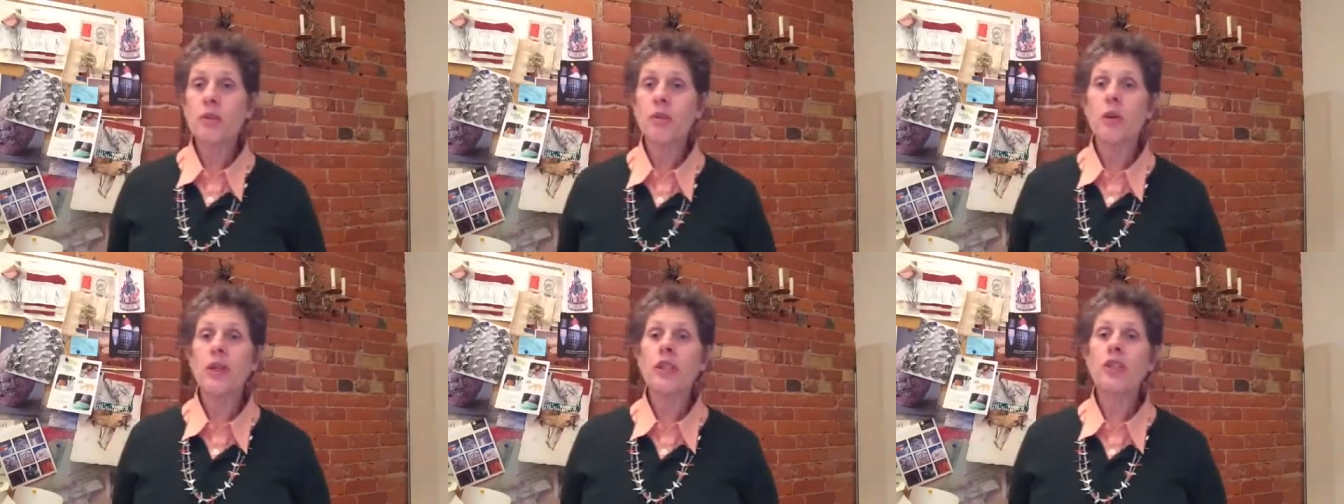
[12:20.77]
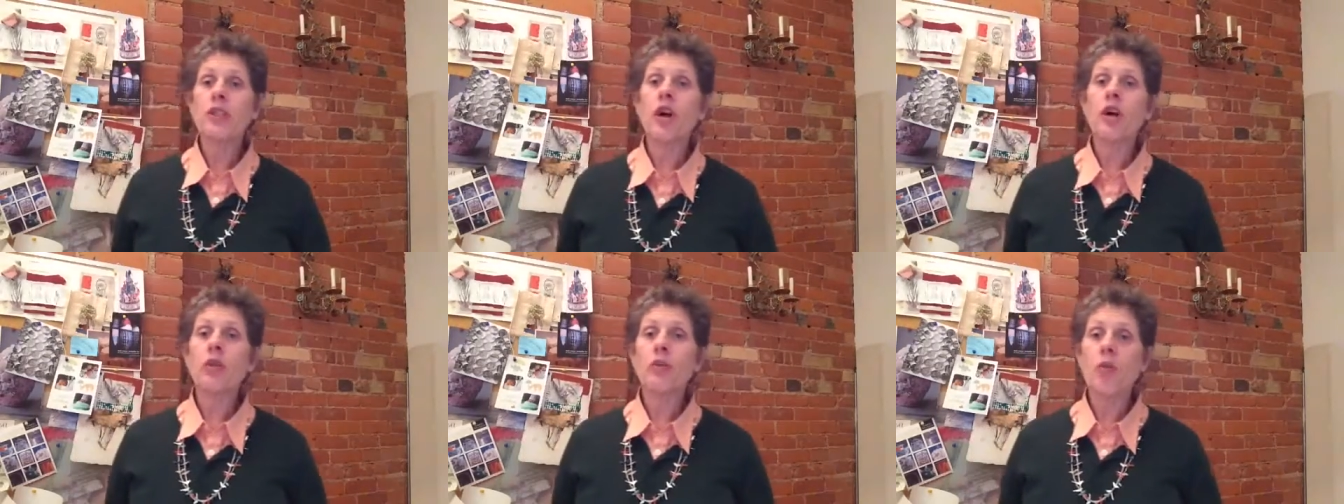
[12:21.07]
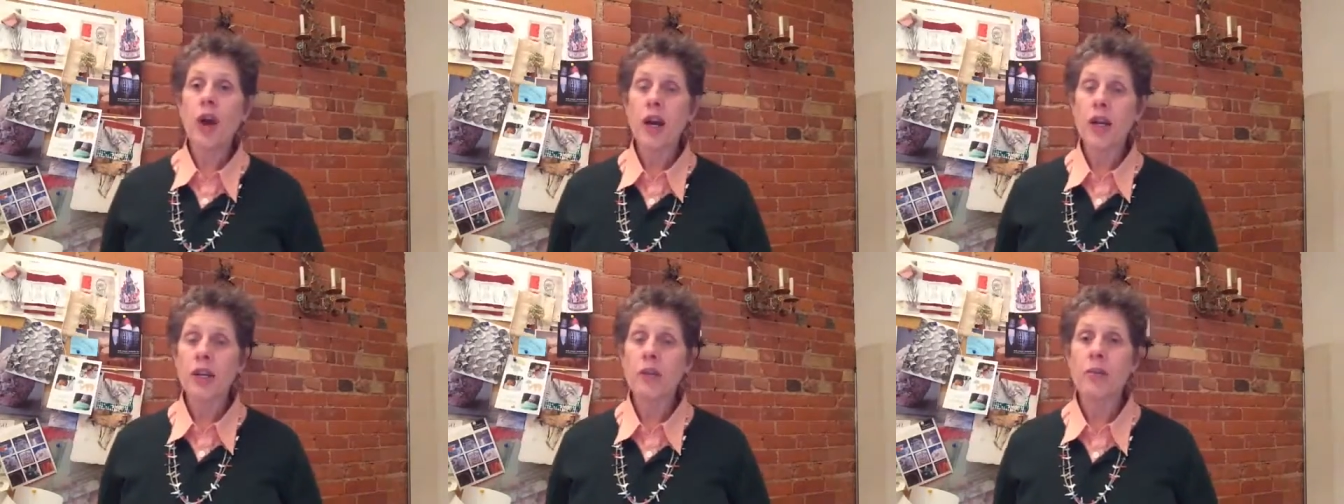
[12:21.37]
One is called
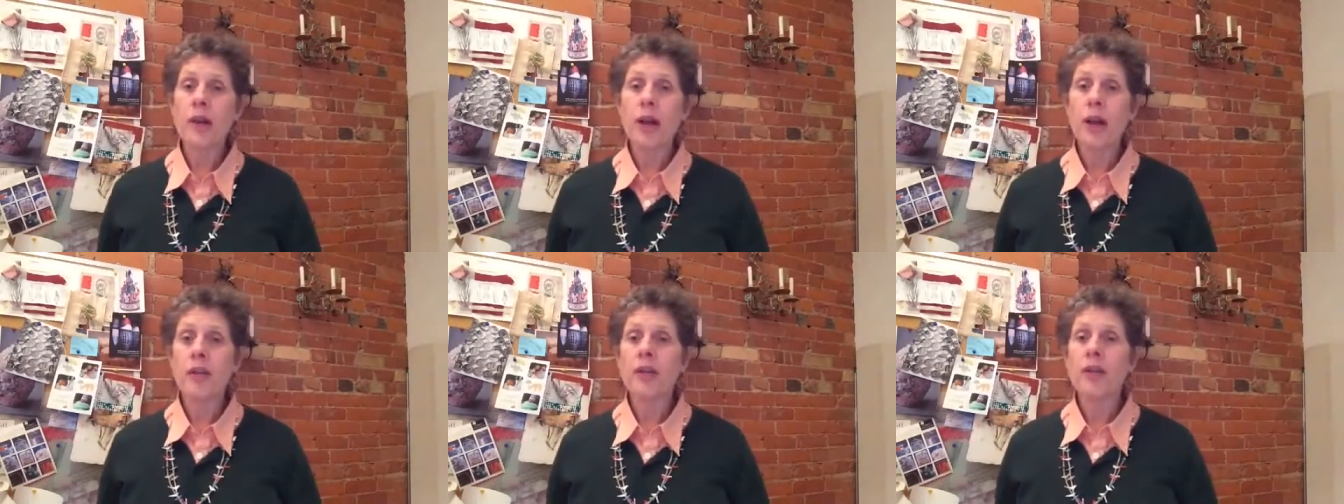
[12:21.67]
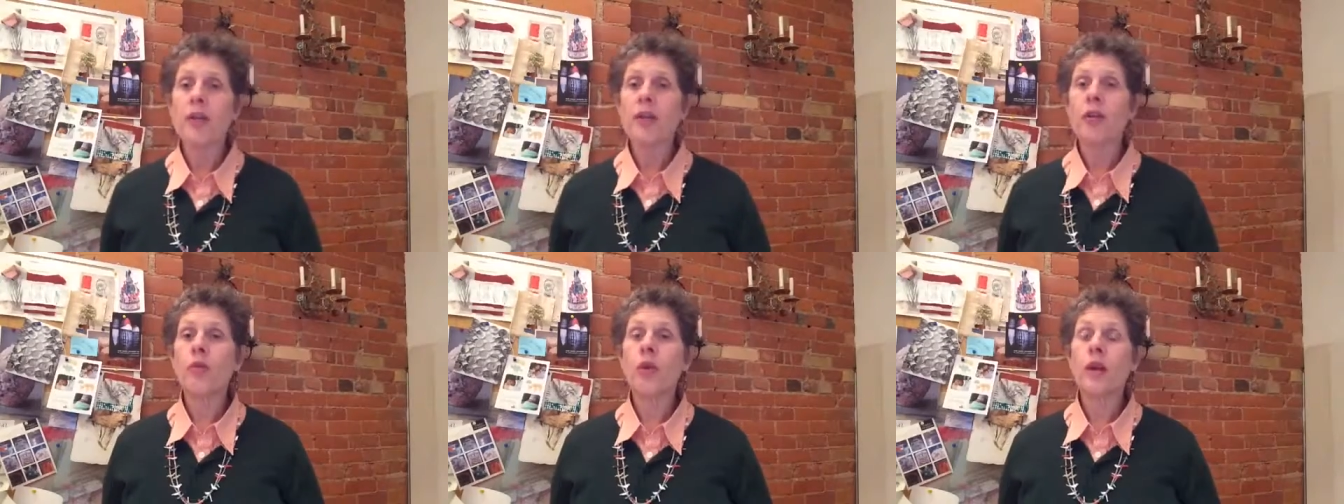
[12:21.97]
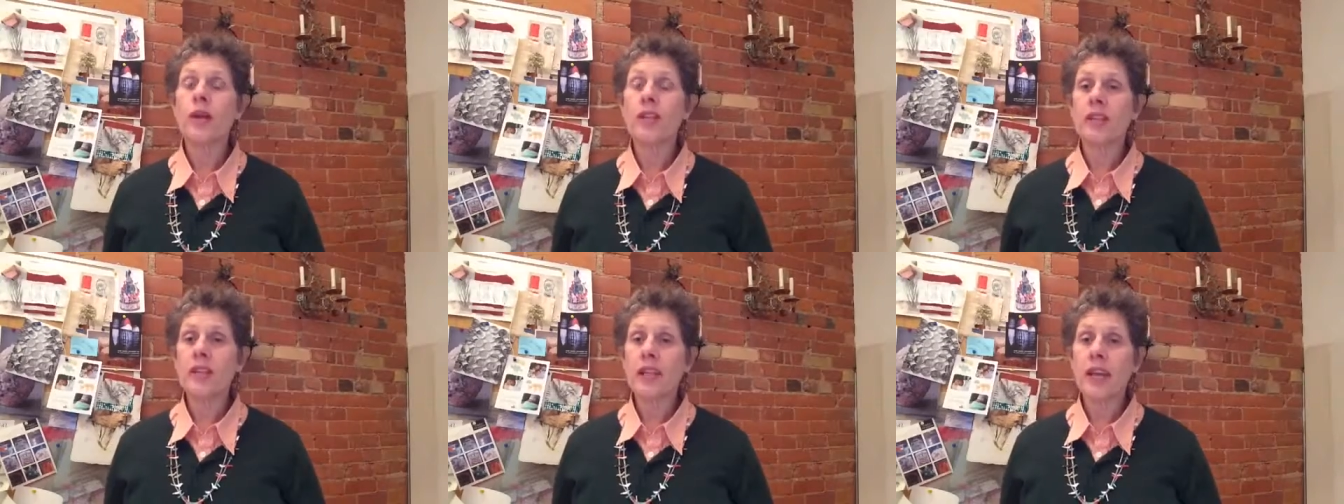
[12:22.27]
Rocky Mountain, the other
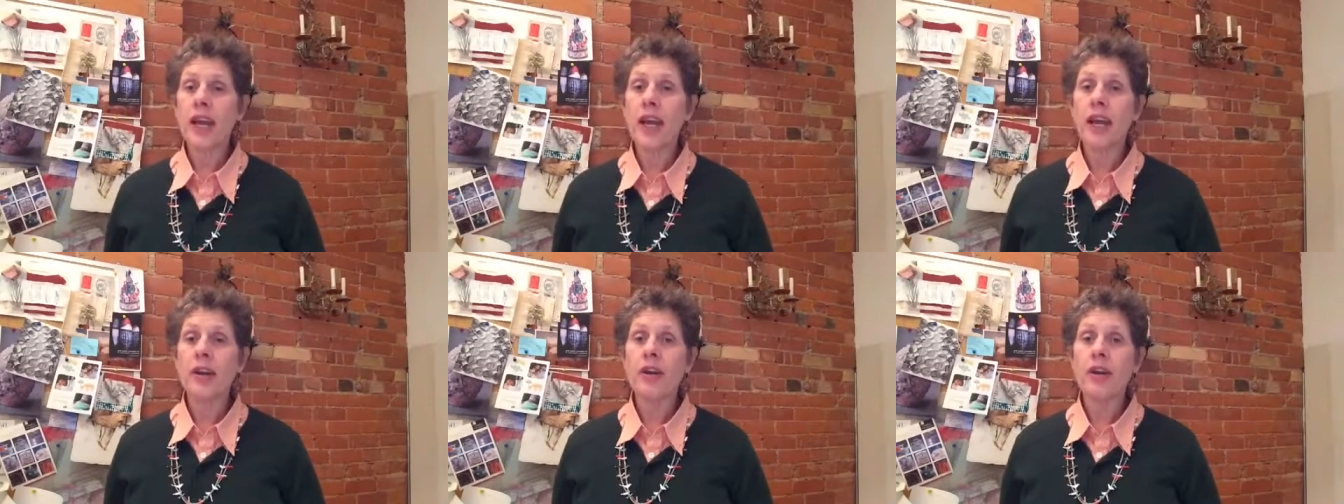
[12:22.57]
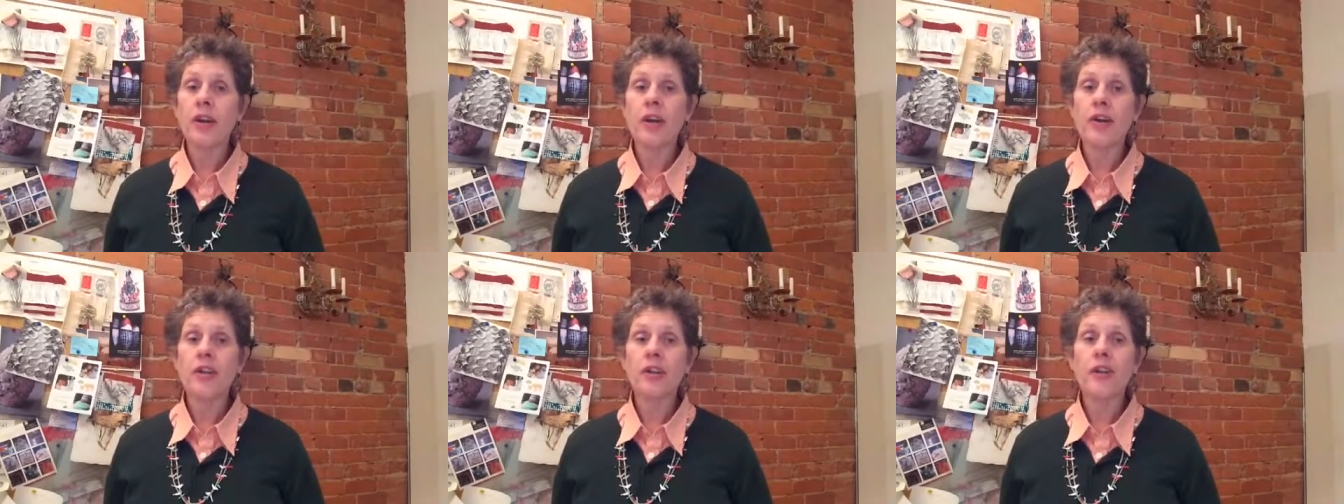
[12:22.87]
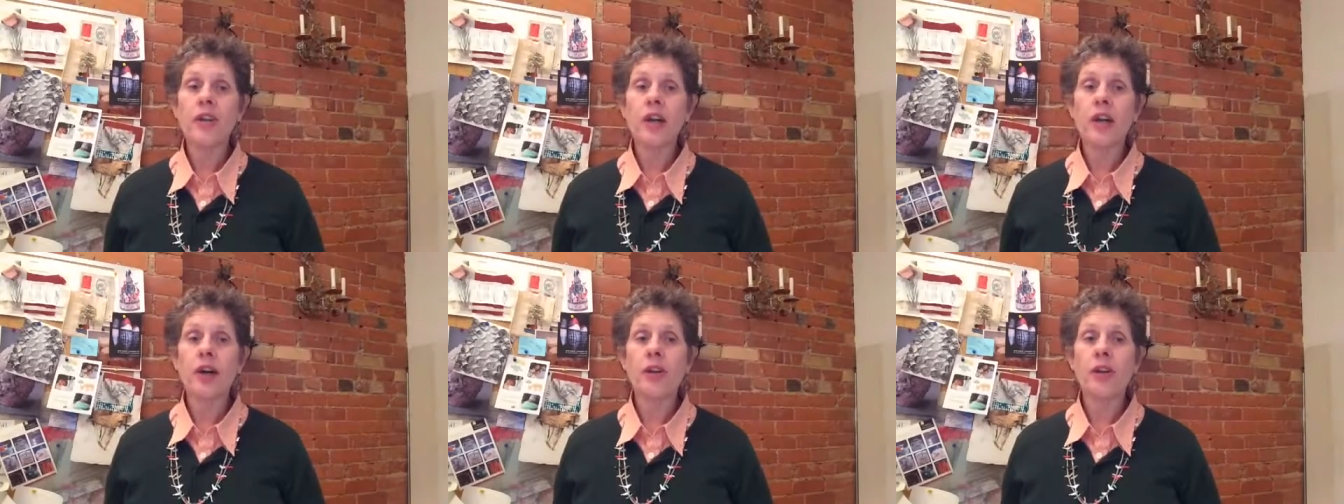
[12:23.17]
one is CanAlt.